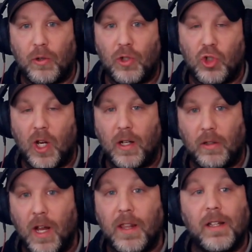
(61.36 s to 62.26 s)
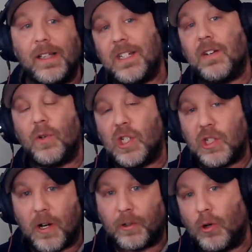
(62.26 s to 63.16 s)
channel, not the least of which is
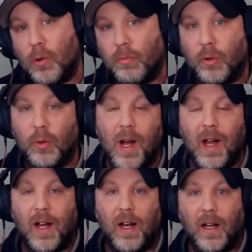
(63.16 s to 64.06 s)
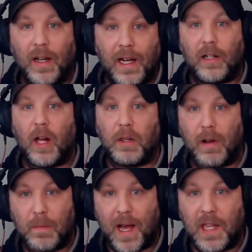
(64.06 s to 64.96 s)
Dr. Homebrew, and On the
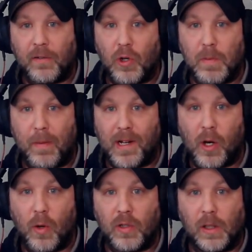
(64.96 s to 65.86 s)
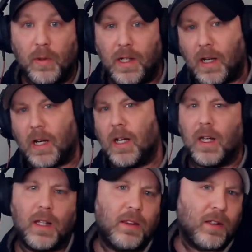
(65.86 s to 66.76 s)
Right Path, of course, by my co-host Lee
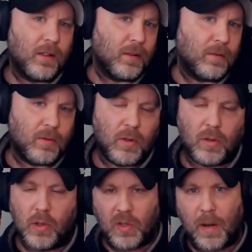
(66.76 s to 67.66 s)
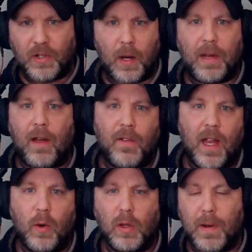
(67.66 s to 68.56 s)
Wanika, the new Tabletop
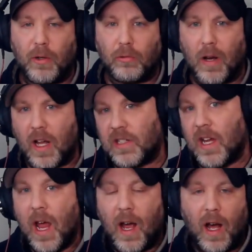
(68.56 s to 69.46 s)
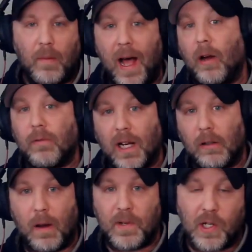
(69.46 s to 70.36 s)
Cafe with Michael Ross, our
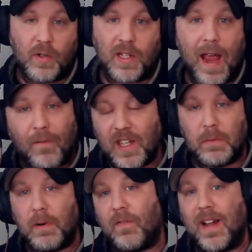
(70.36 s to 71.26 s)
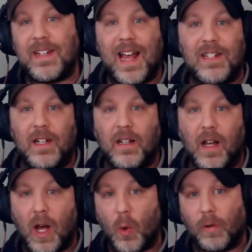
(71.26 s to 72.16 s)
regular episodes. Everything's been fantastic.
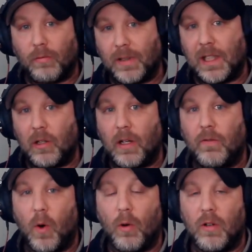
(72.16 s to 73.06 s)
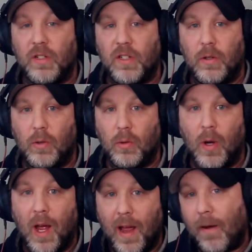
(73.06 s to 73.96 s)
We're really looking forward to
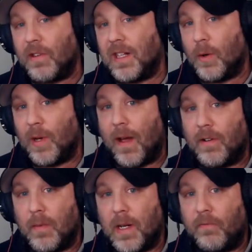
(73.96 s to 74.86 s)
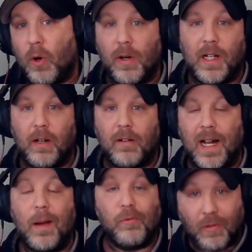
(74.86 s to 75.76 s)
everything that we have coming up forward here,
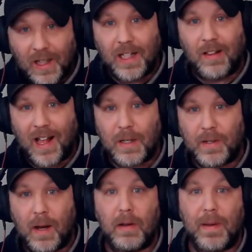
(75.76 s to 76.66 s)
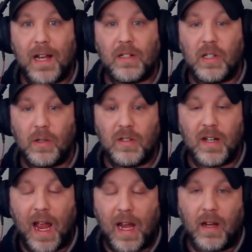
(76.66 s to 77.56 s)
and I'm really glad to be coming back to you
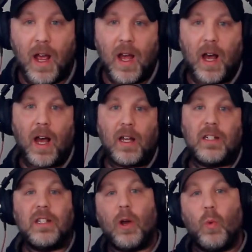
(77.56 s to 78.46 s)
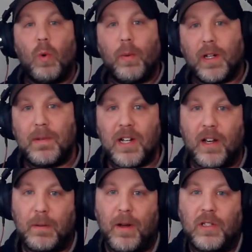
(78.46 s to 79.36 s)
today. So what are we going to be
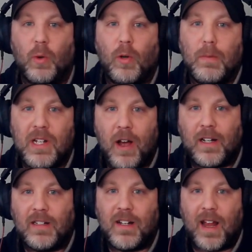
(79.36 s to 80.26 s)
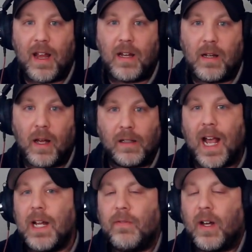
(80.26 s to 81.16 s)
talking about? So we're going to be talking today
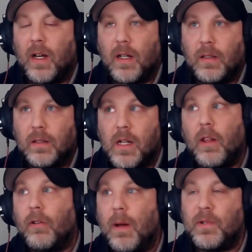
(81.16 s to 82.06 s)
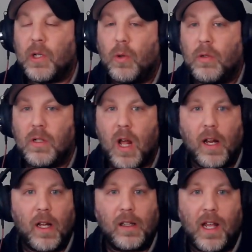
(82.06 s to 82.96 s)
kind of another episode, not
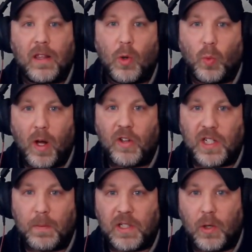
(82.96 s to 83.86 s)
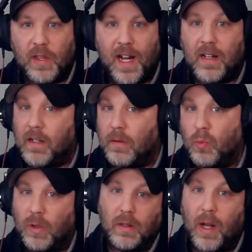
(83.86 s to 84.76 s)
unlike the Walls episode that I did,
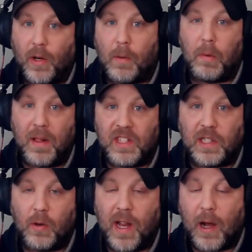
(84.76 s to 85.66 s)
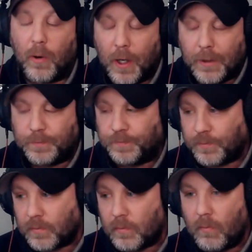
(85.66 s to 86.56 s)
a couple months ago now,
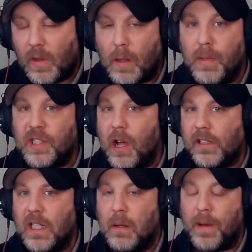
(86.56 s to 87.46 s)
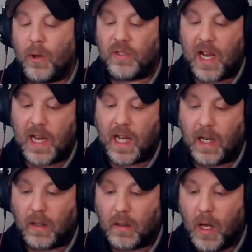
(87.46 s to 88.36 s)
but talking about taking